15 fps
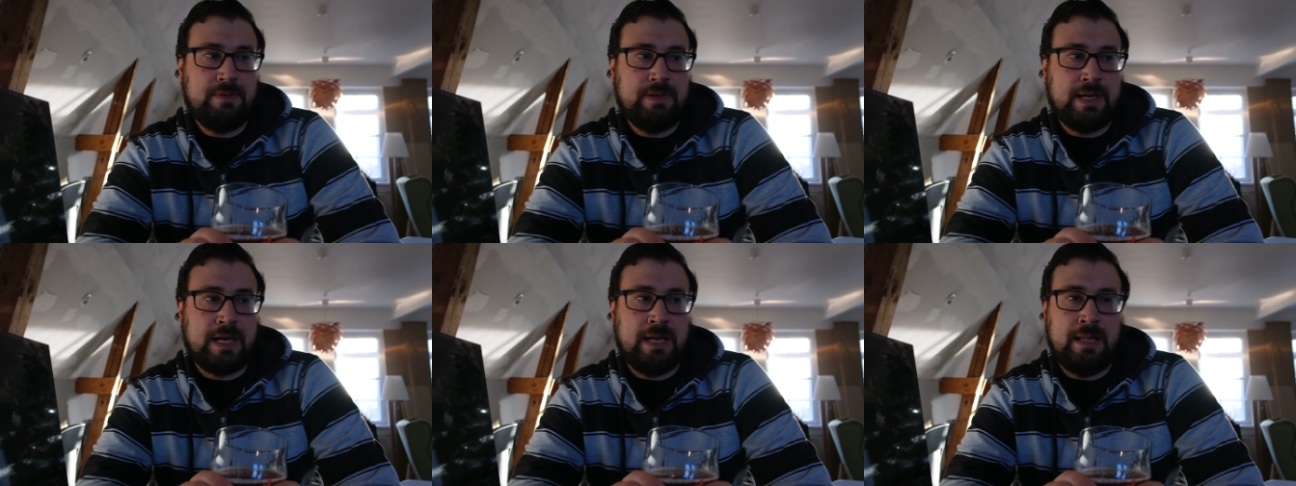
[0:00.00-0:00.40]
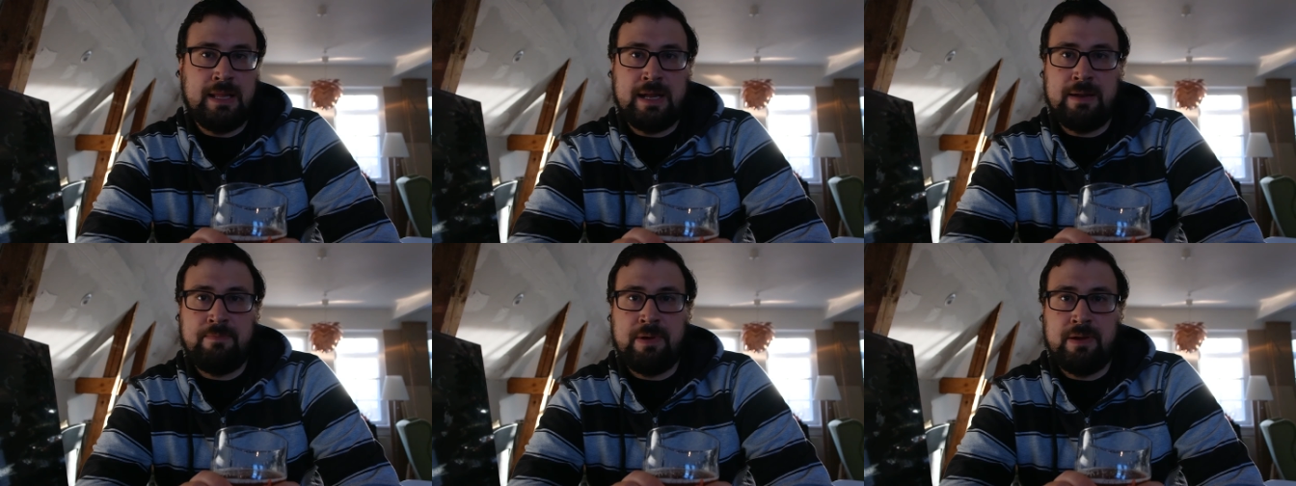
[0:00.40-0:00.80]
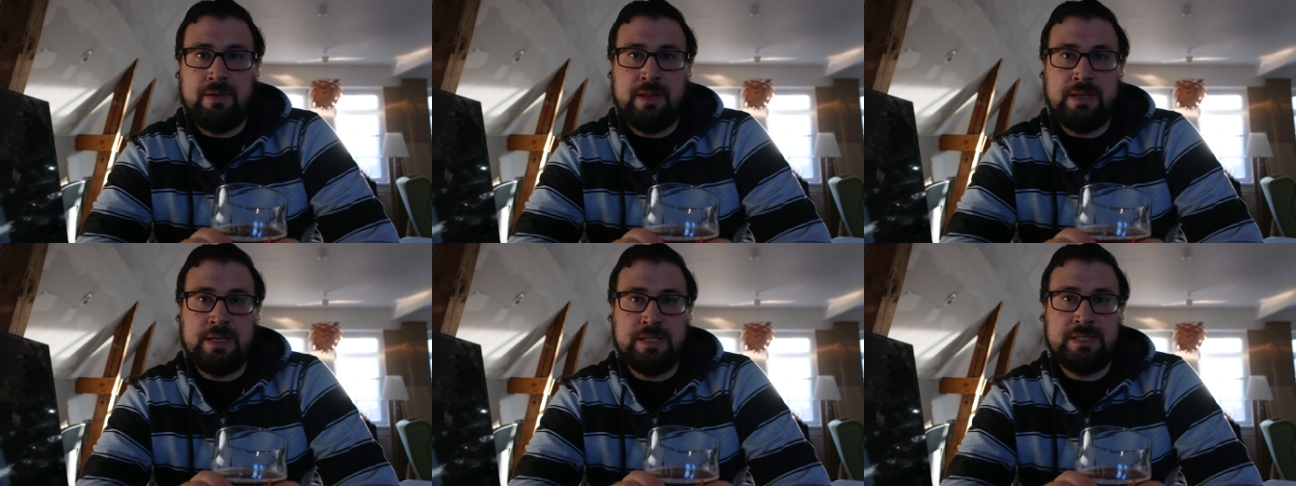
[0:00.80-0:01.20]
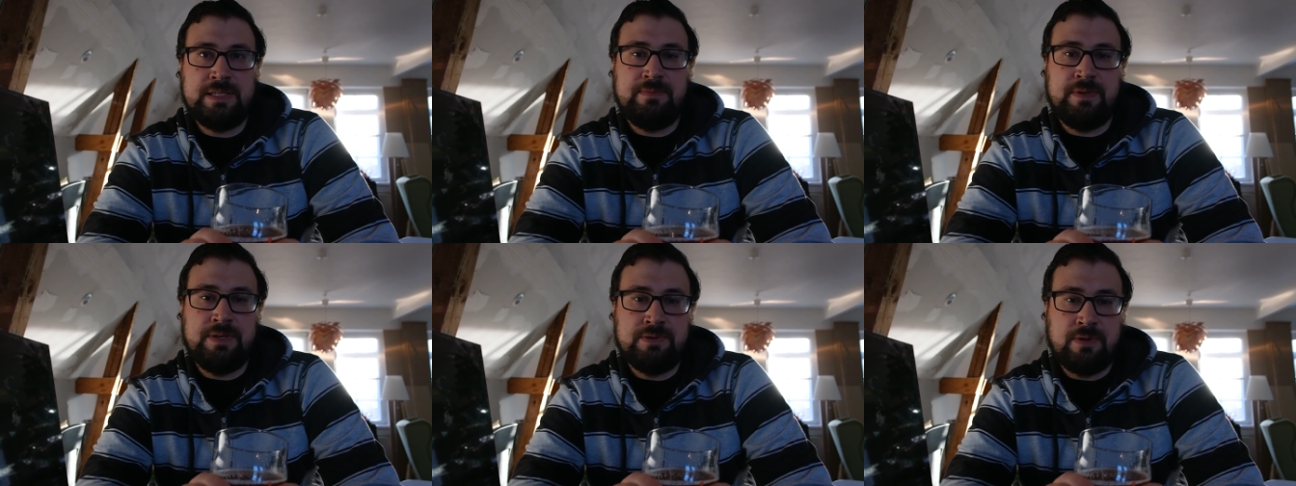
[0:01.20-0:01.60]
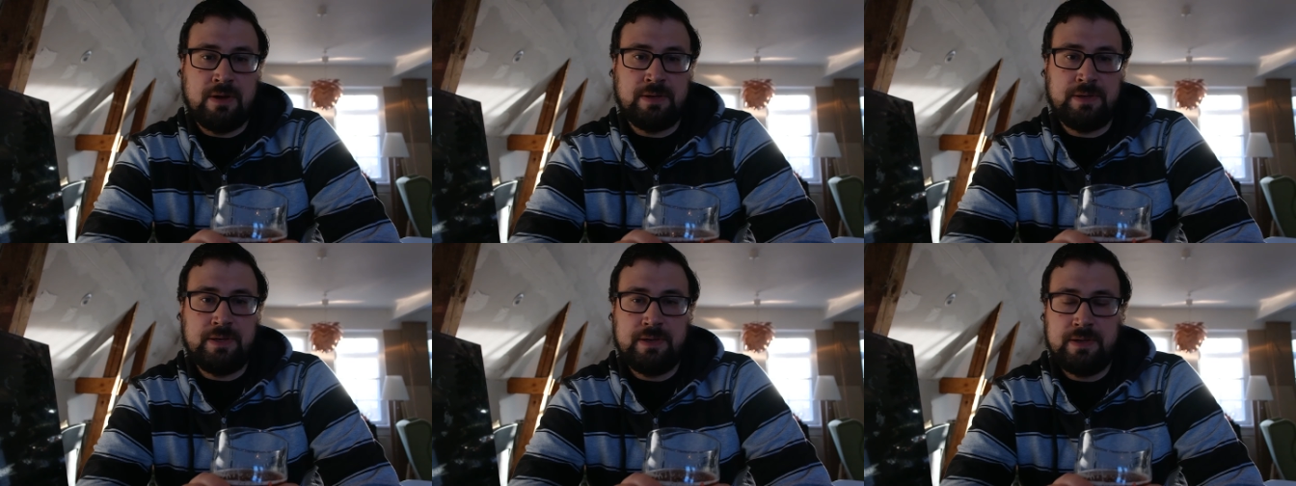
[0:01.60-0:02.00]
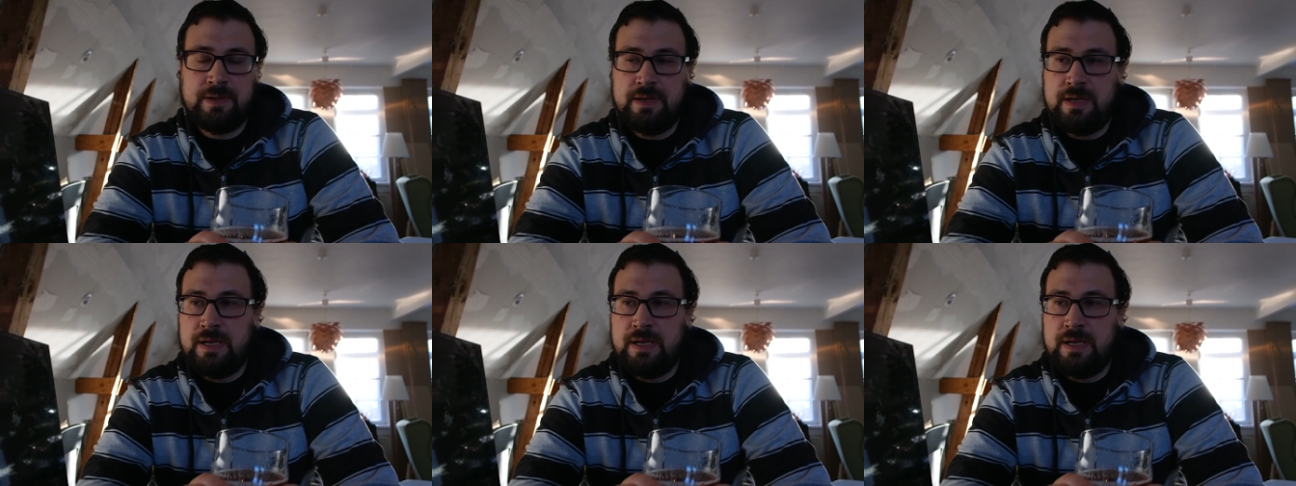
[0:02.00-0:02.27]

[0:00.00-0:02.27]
I got a lot of beer that needs to be drunk.